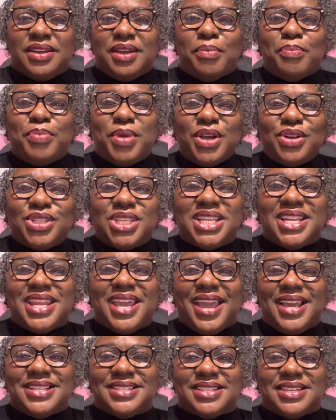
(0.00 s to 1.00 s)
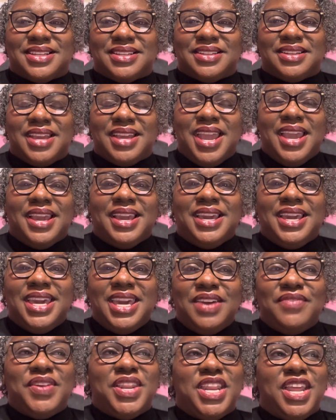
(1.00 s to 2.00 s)
Build an exit.
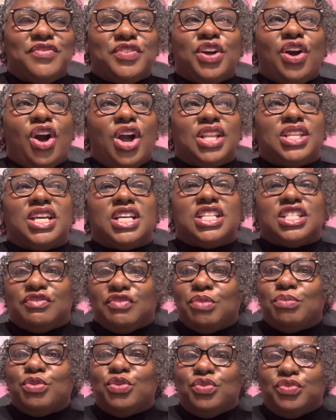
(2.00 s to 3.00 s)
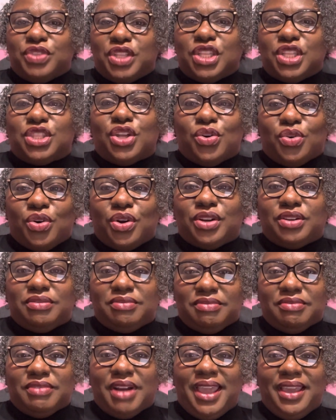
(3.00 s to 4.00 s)
Even if God doesn't remove the thorn,
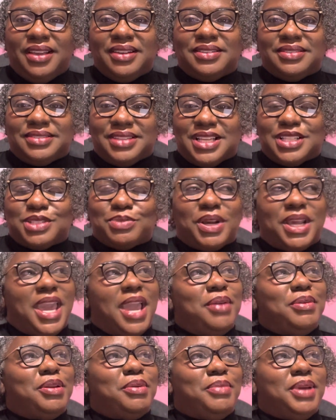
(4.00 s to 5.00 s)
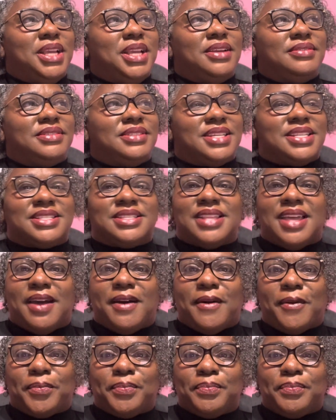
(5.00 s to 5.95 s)
right? That's what came to me just now.